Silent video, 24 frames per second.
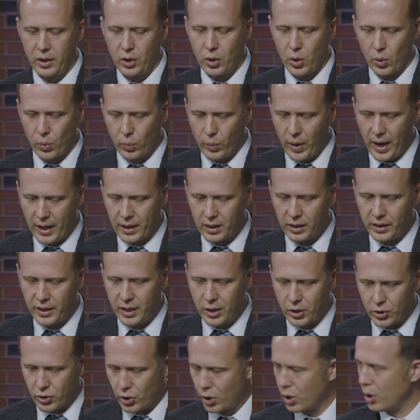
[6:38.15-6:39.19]
correctly
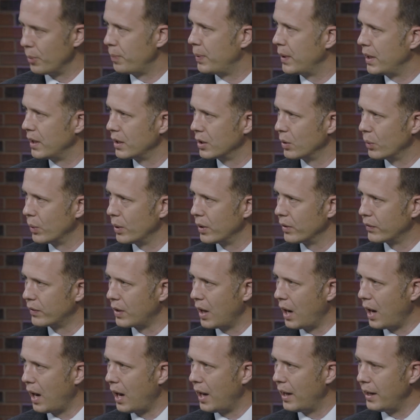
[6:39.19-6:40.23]
interpreting the Word of
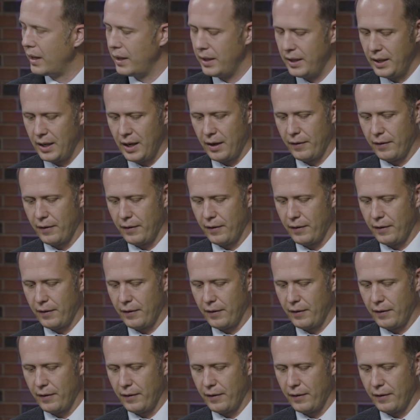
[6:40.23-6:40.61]
God,